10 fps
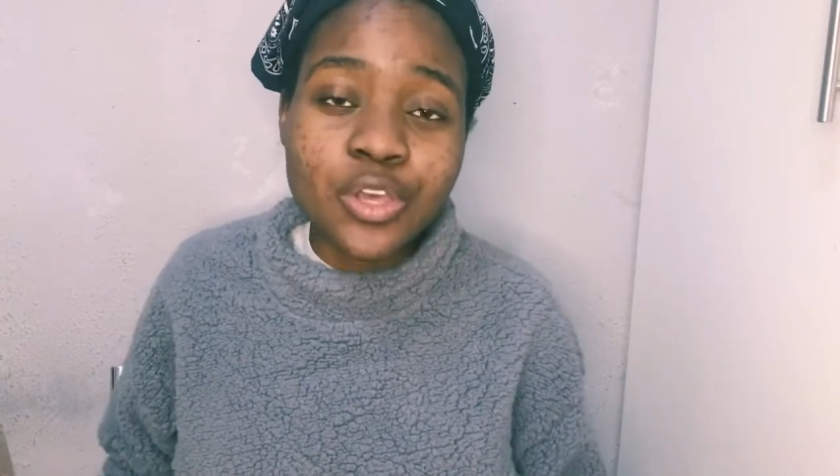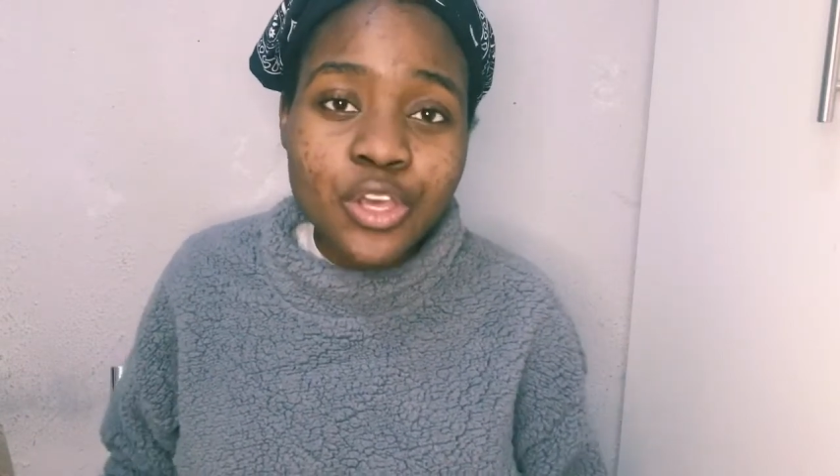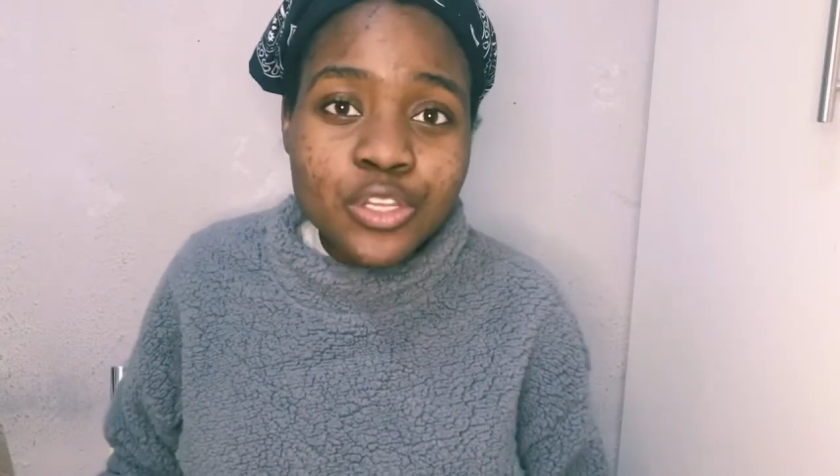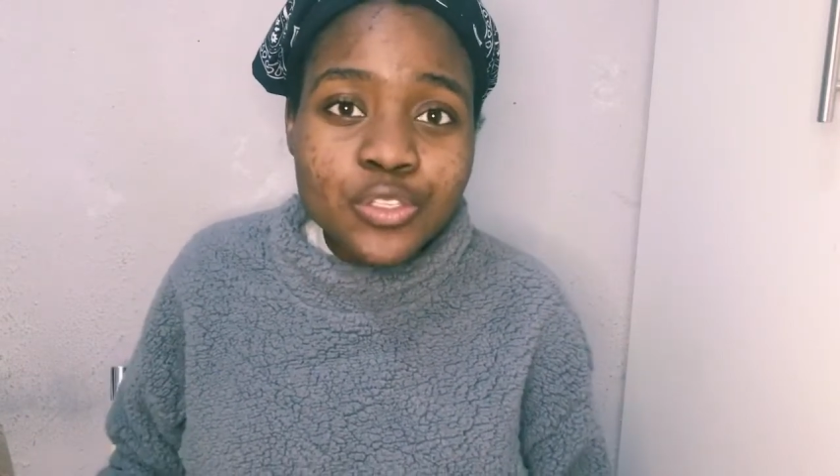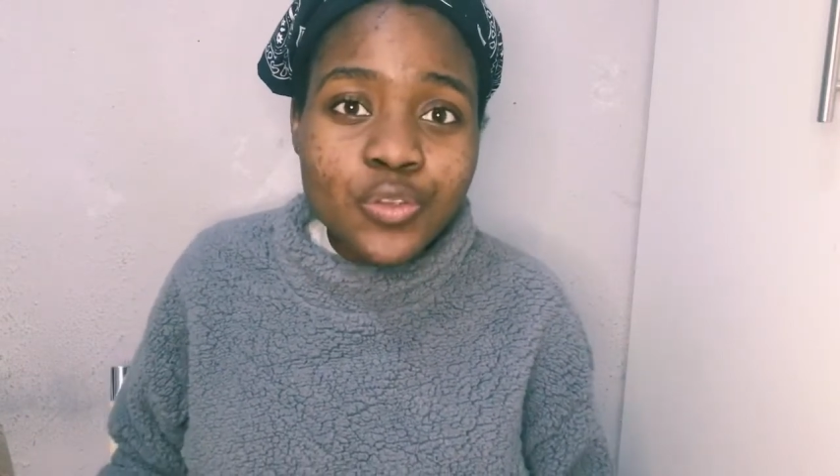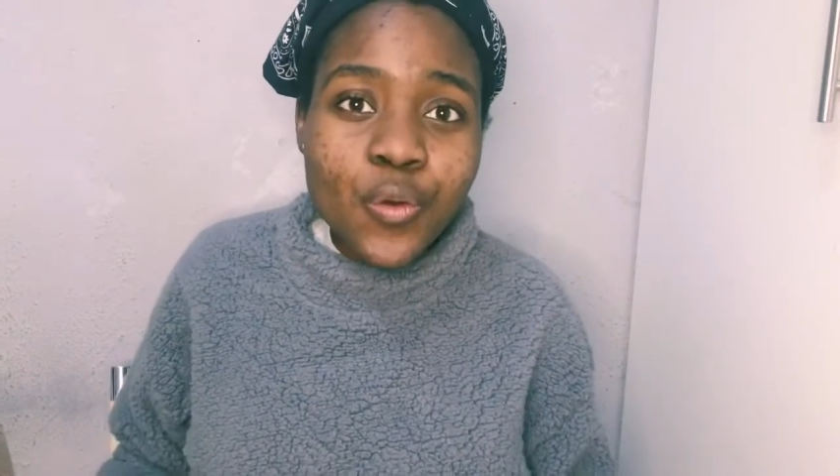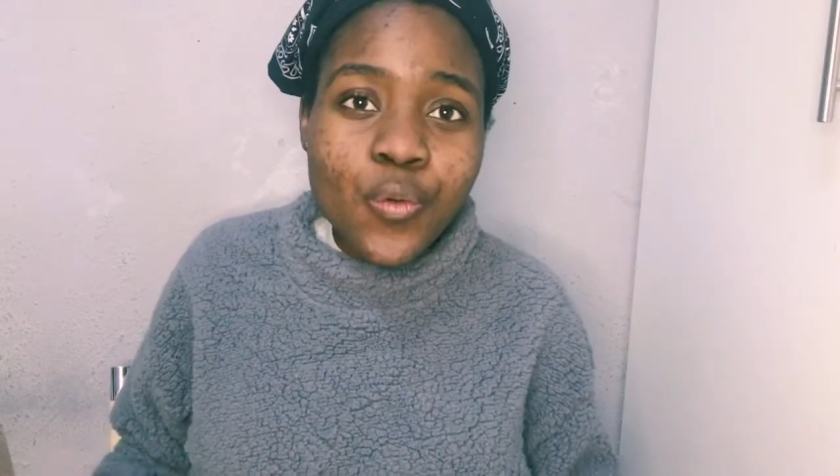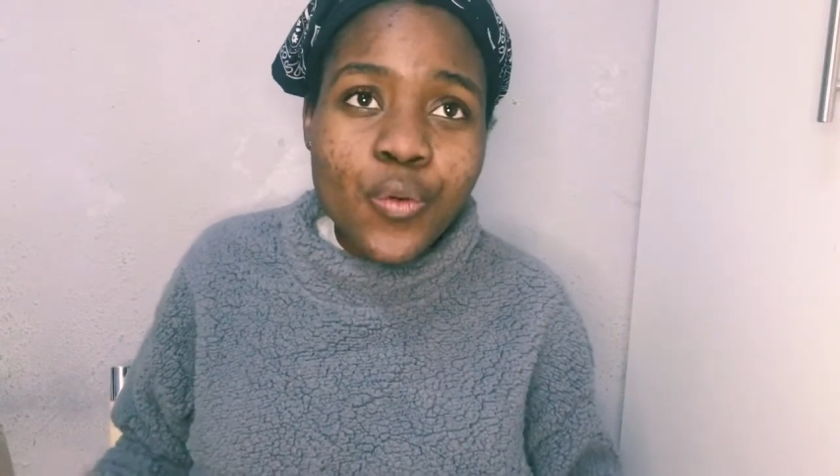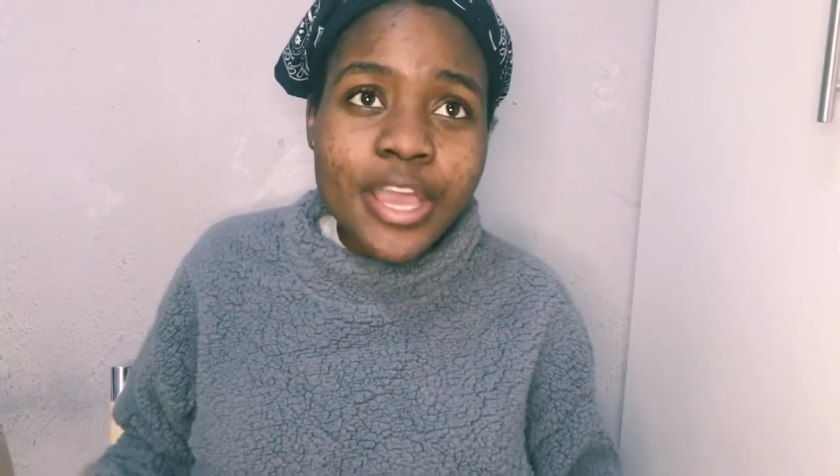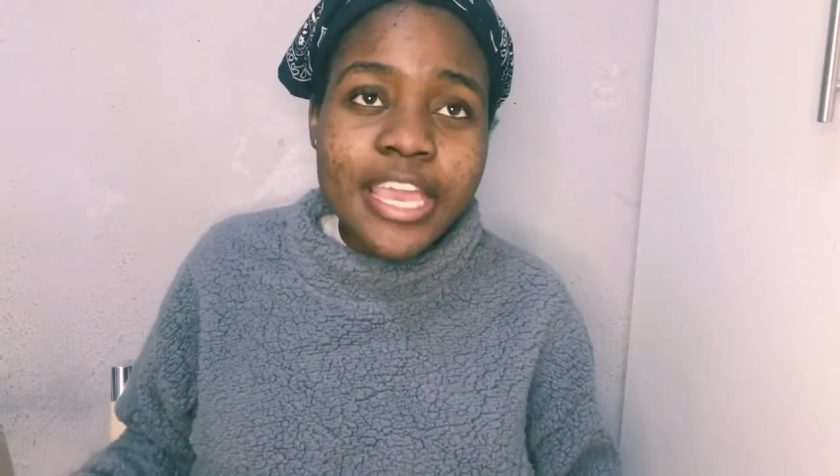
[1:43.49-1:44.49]
So
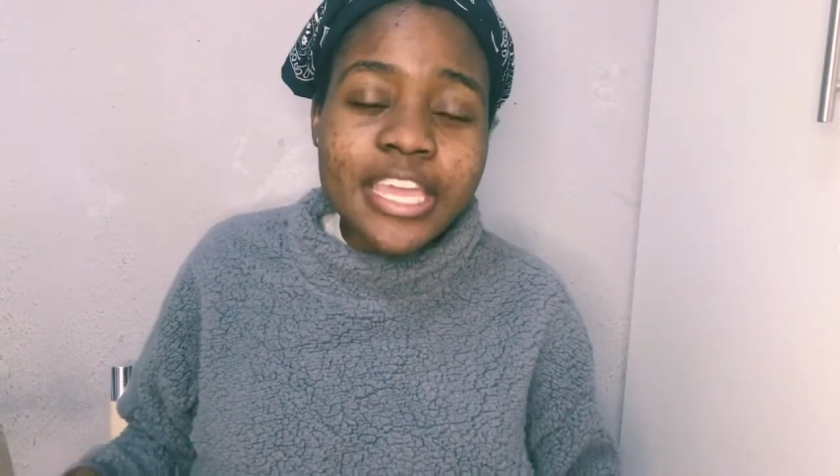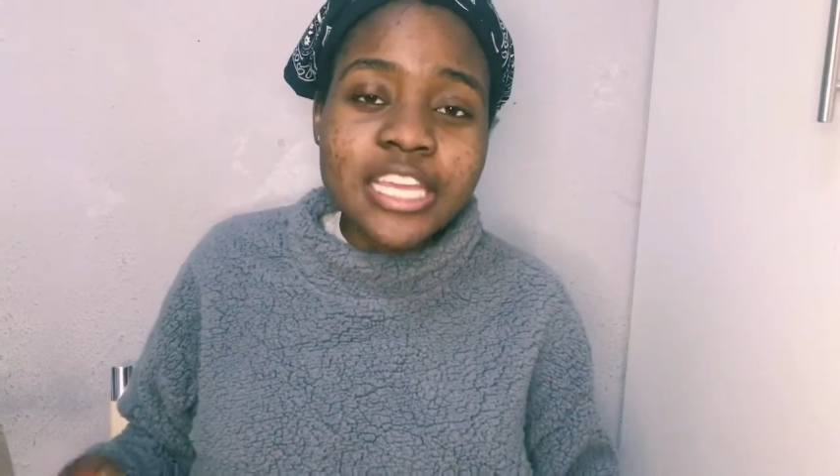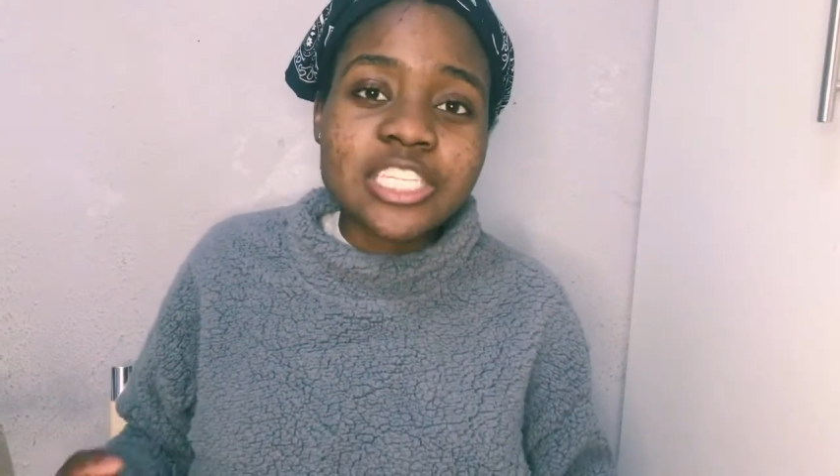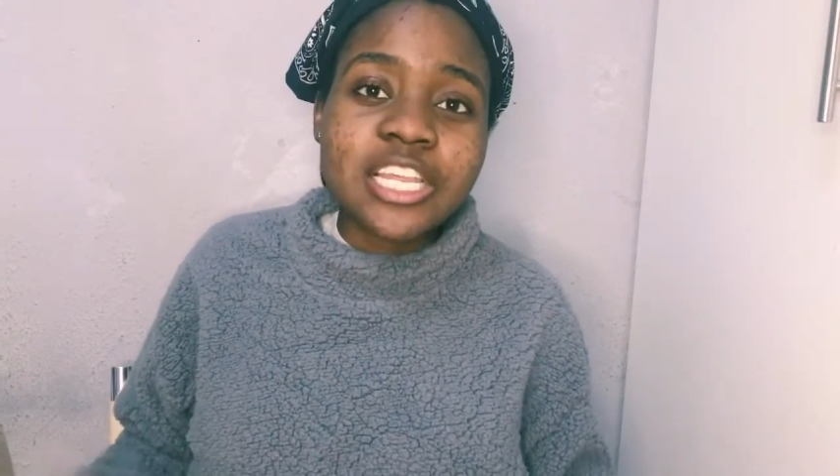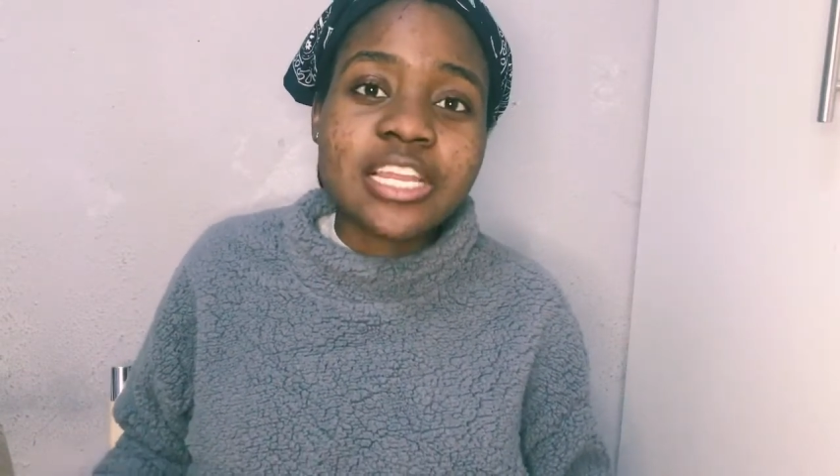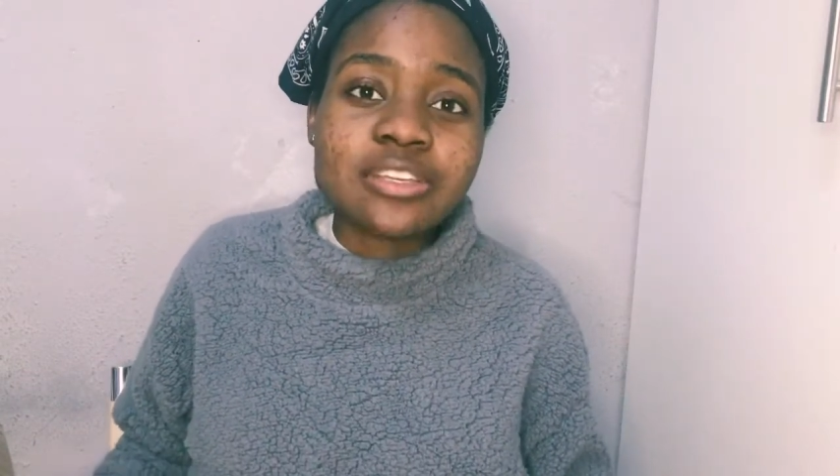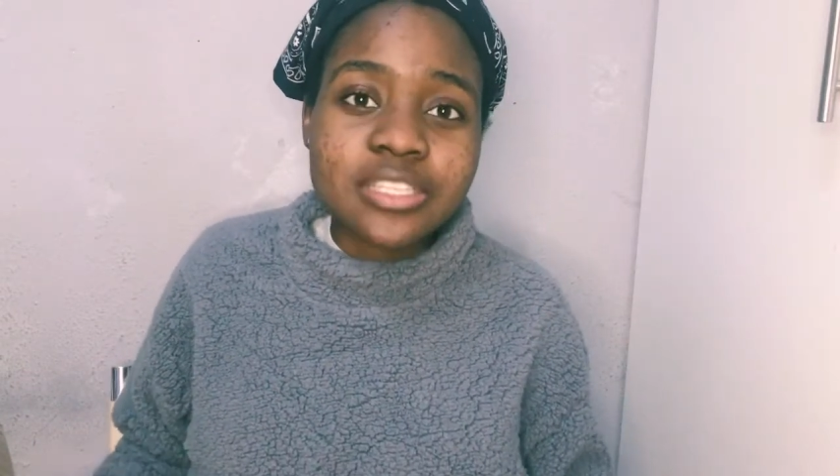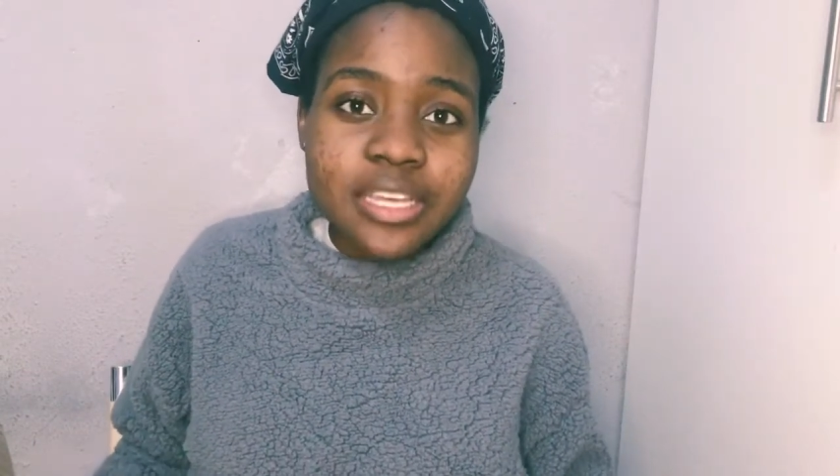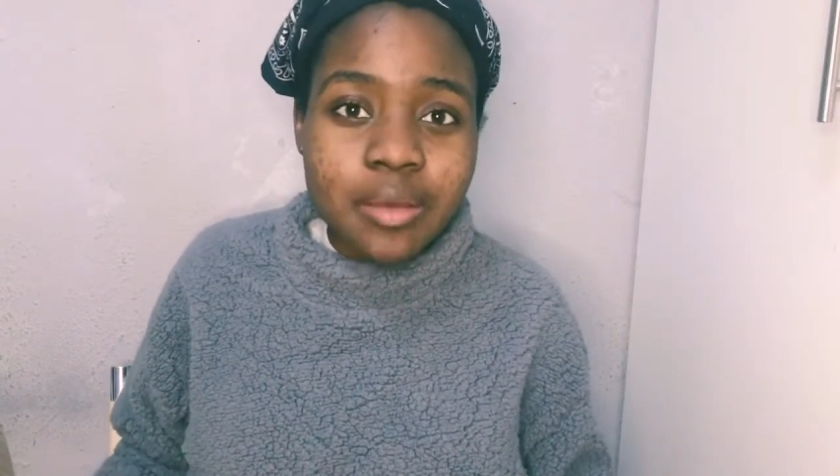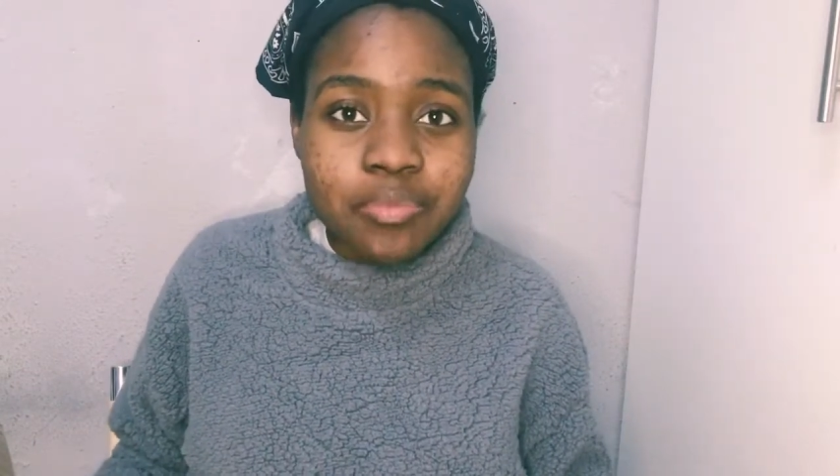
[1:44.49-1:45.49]
it actually allows the
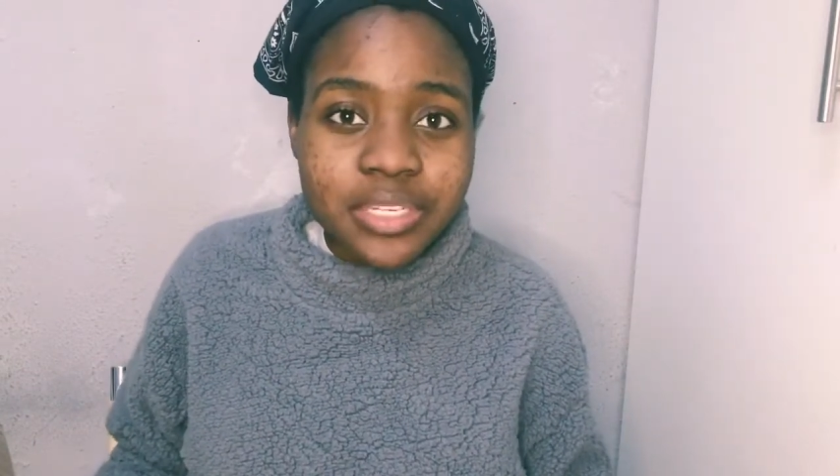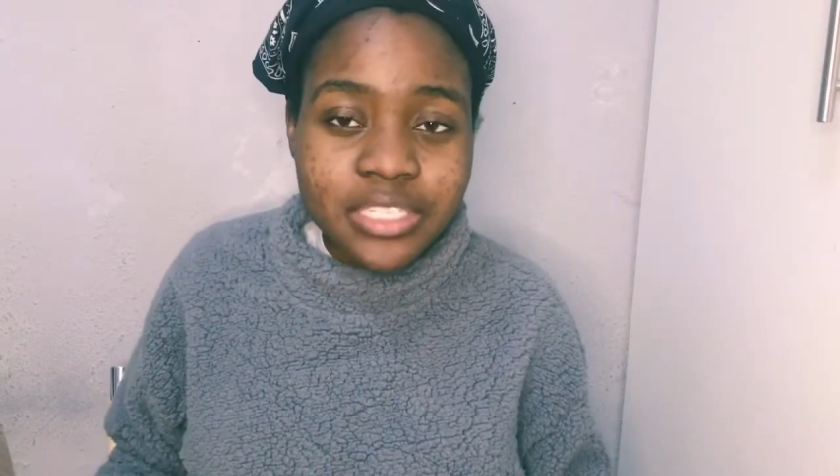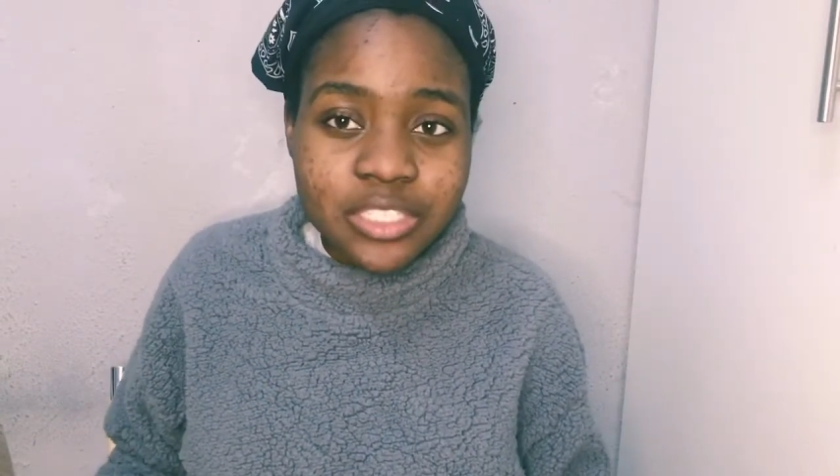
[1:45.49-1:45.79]
company